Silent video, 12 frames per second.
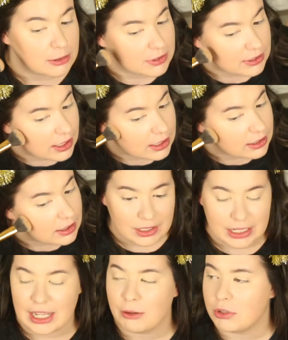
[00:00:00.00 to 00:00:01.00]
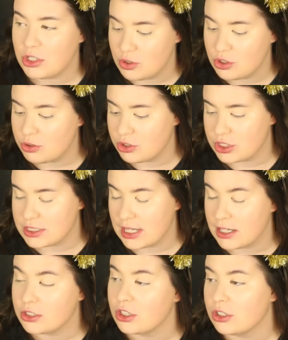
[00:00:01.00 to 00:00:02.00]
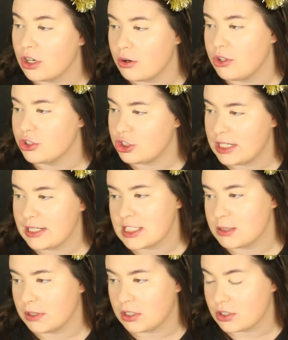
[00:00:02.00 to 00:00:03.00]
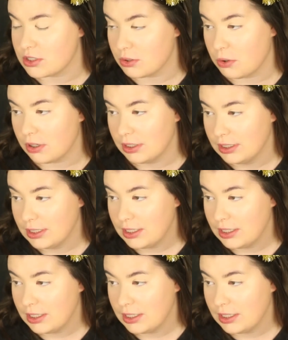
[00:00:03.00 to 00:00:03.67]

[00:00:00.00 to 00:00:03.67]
to be like when you just said, no, she can split her soul.